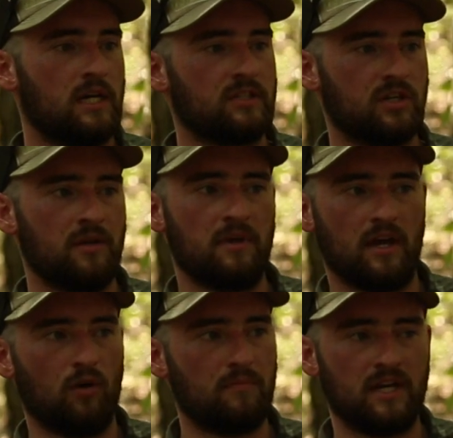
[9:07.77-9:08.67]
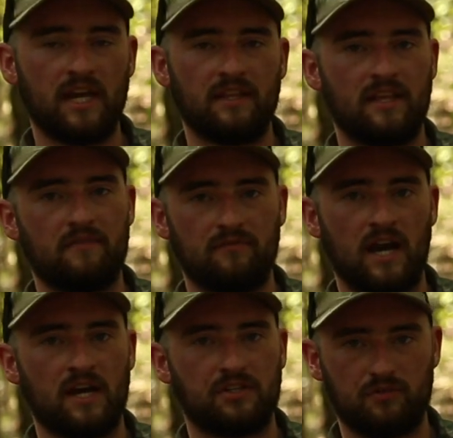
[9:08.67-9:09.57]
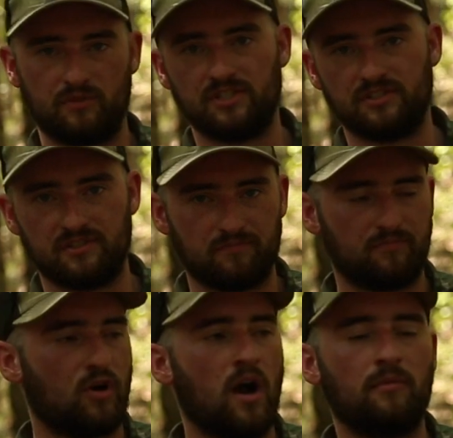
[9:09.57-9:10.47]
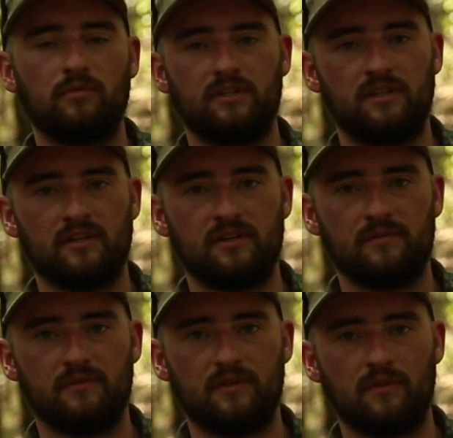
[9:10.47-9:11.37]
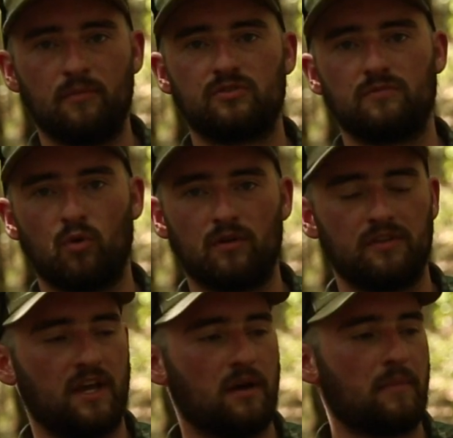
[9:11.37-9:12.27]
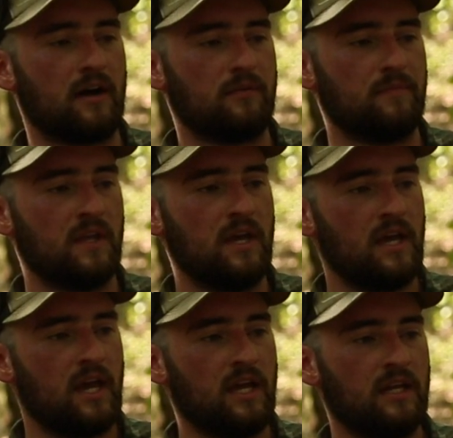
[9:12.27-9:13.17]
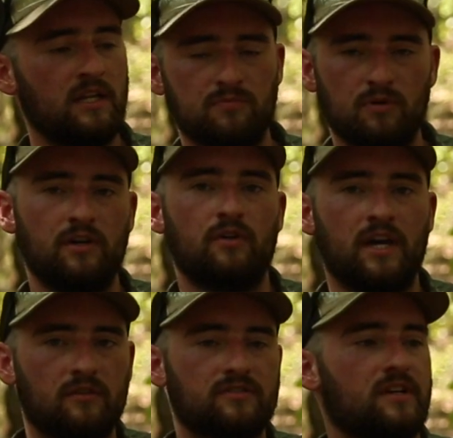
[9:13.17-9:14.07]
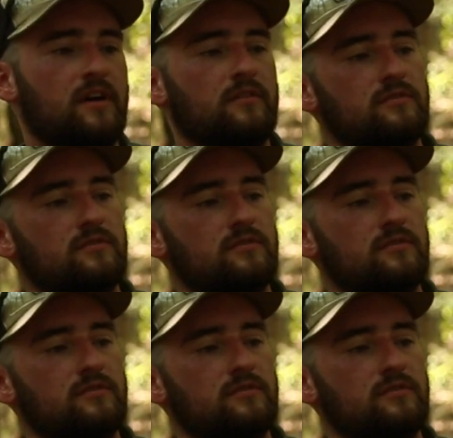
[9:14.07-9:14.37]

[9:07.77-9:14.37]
It's going to help mitigate that flash, which is probably the most important thing about them. And it is pretty okay on sound.